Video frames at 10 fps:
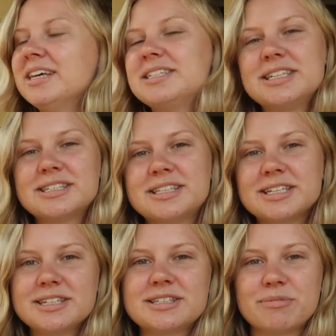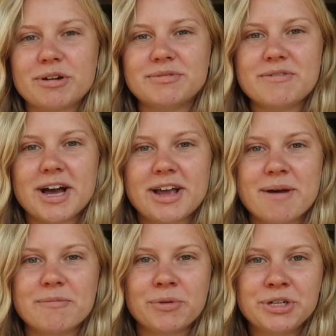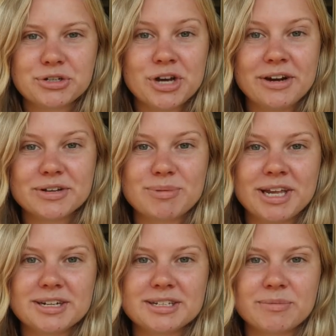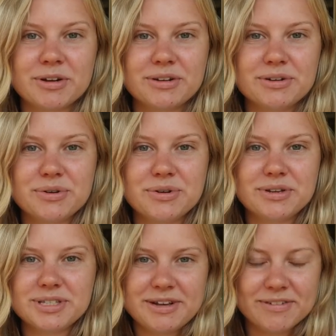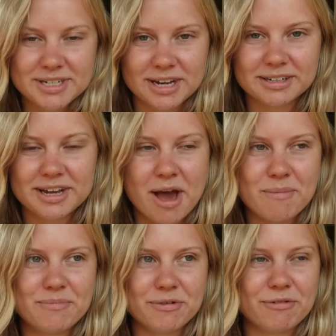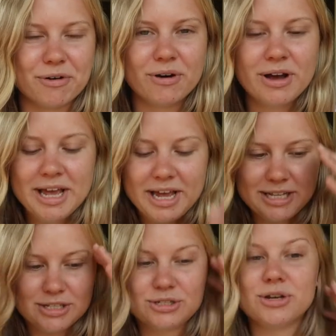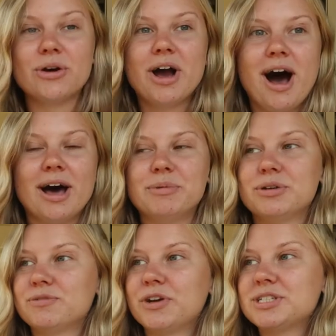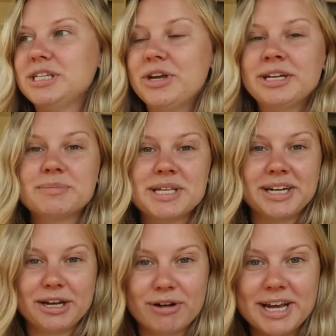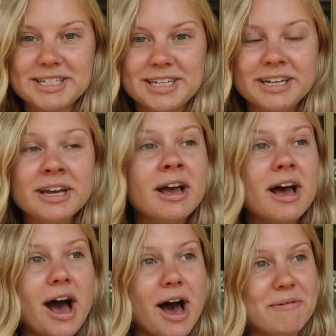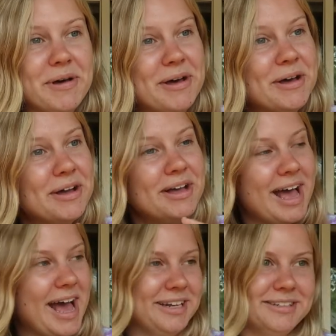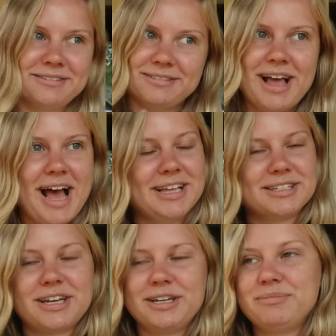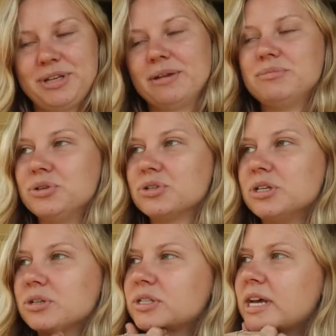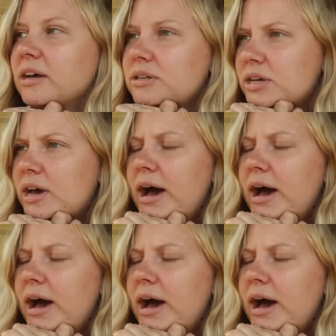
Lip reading: This is the problem about camp. When you're trying to explain it to someone who has never done camp before, it's so hard because firstly you end up sounding crazy, and as I usually do sound,